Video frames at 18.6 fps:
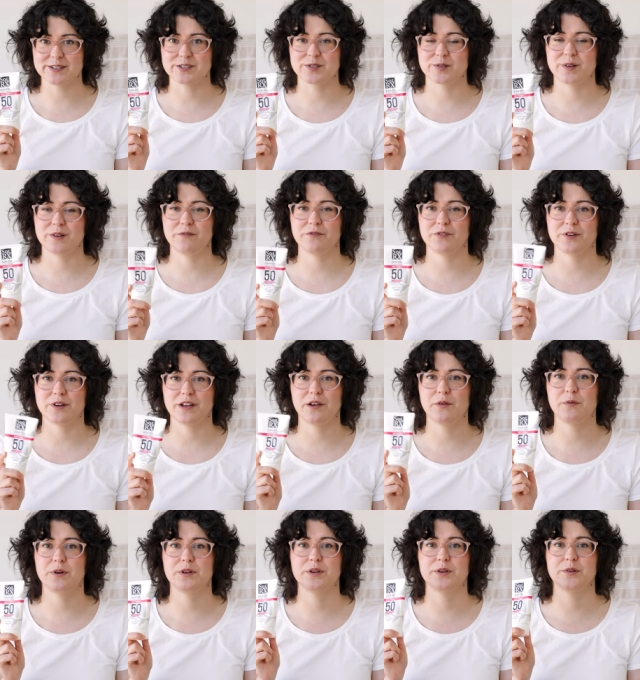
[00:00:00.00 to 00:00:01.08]
sunscreen for
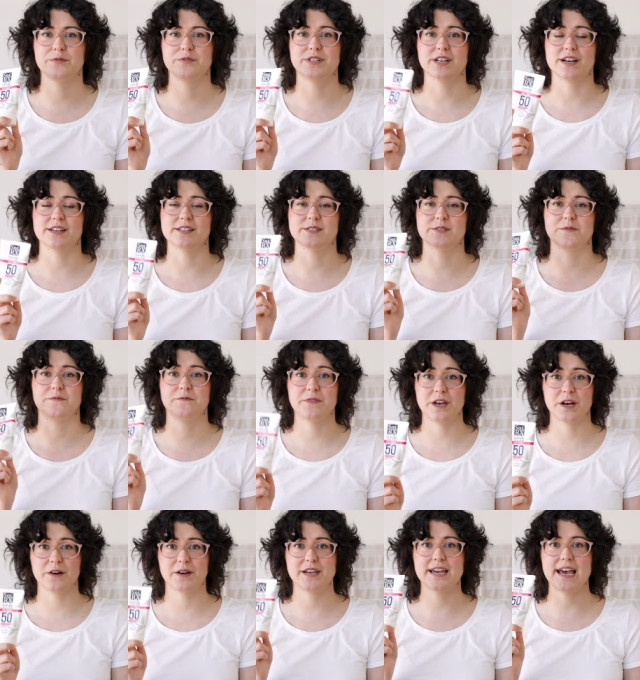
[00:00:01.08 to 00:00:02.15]
anyone who does
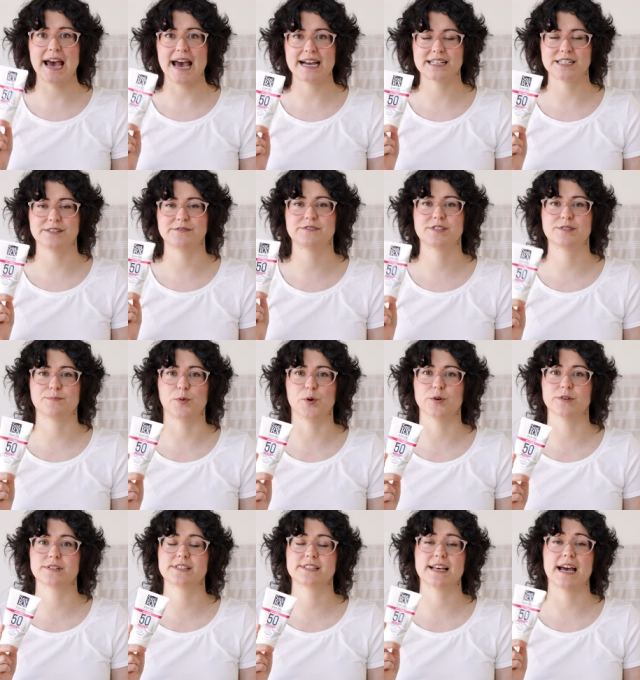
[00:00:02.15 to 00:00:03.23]
very active
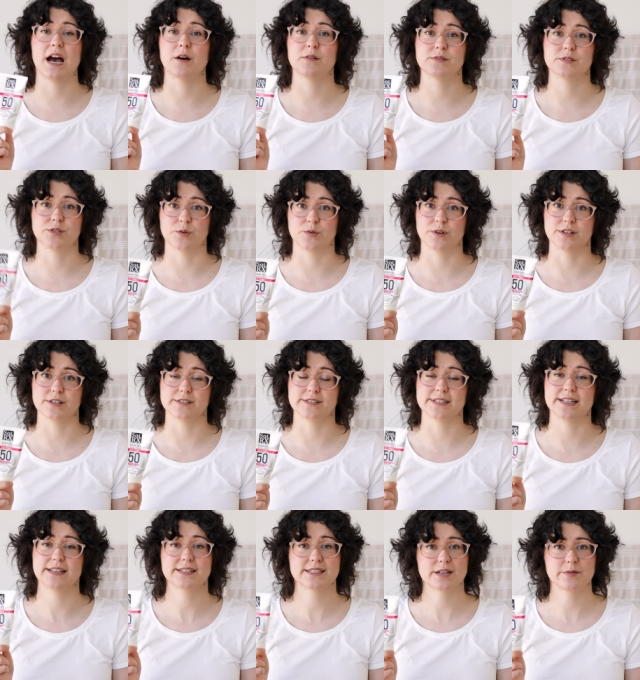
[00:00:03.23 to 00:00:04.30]
sports outdoors
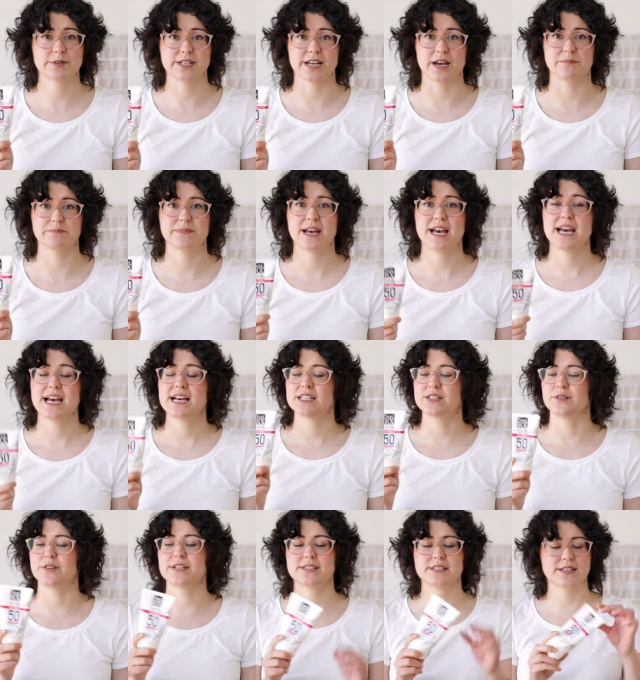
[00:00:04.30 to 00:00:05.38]
in the summertime.
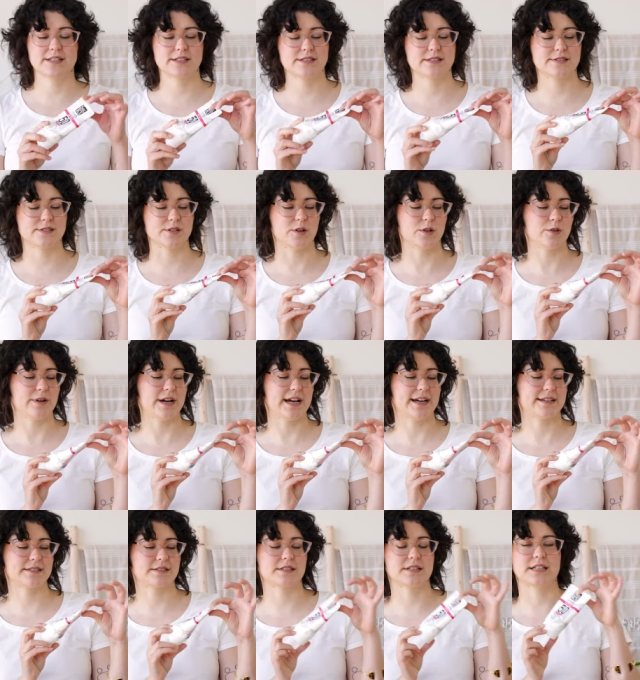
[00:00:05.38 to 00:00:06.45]
So this is
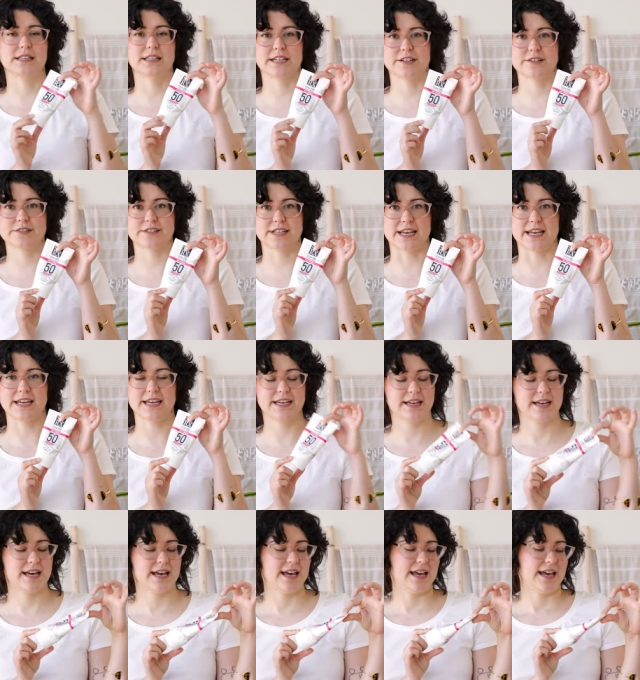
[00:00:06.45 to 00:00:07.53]
SolRX Clear Zinc.
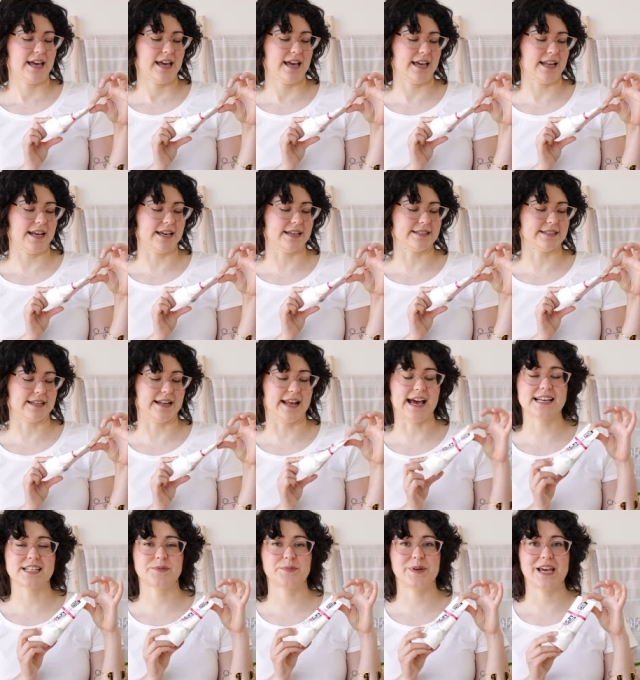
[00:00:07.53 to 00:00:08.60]
It is an
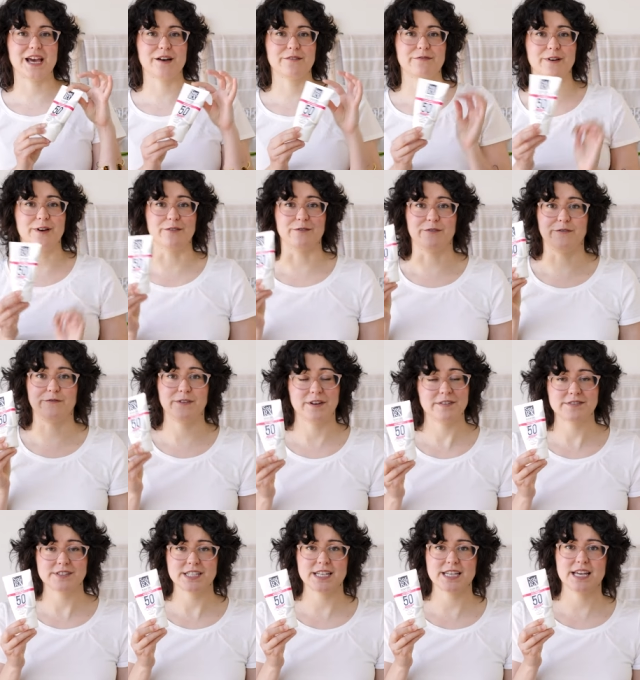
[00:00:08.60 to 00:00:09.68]
SPF of
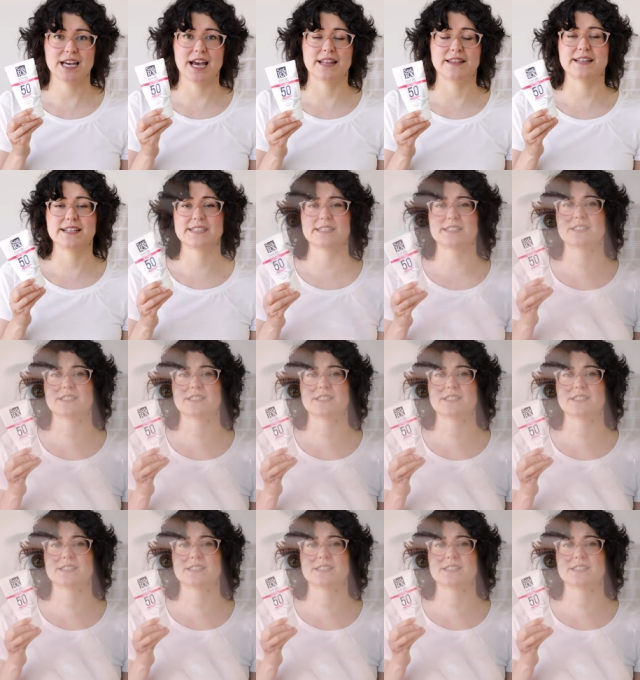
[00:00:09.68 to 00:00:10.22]
50, and this